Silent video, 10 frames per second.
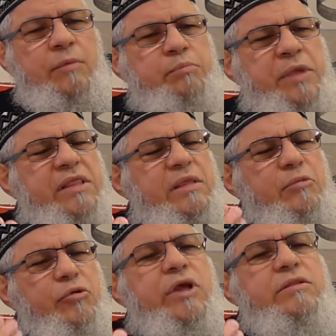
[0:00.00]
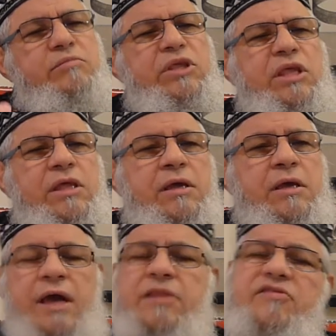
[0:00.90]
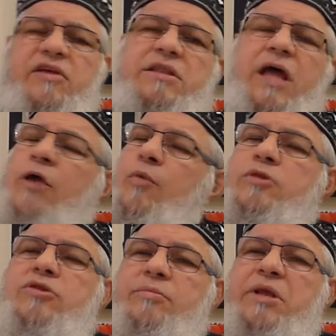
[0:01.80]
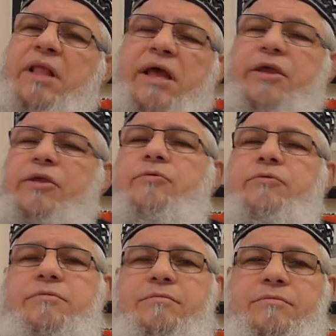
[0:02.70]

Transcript: Make them look at me and said, I want to be like you.